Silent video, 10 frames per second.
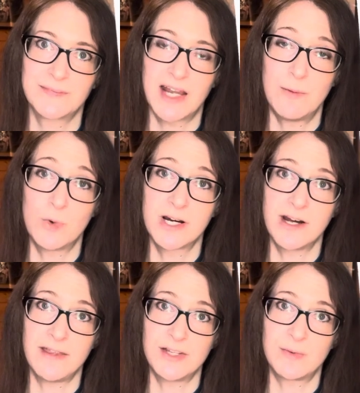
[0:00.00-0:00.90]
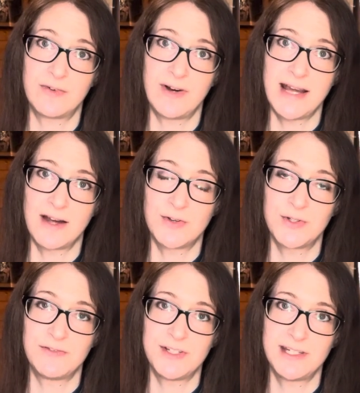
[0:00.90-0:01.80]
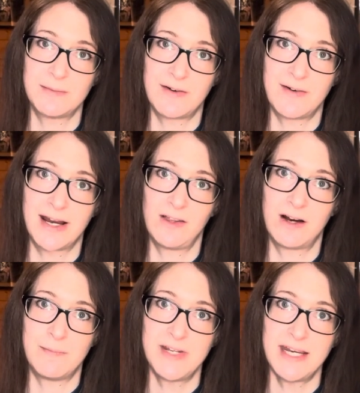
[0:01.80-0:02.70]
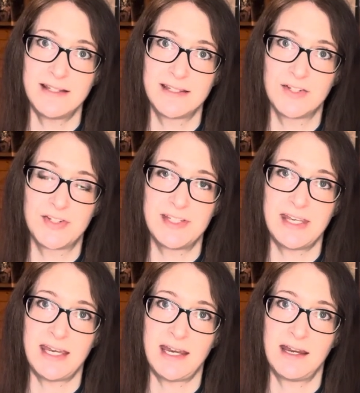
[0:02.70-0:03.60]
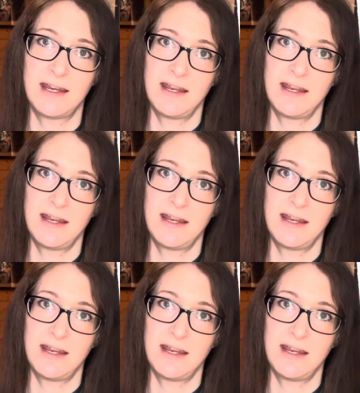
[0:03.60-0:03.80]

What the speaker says: I'm working on this one right now, so if you see in my regular updates, you'll see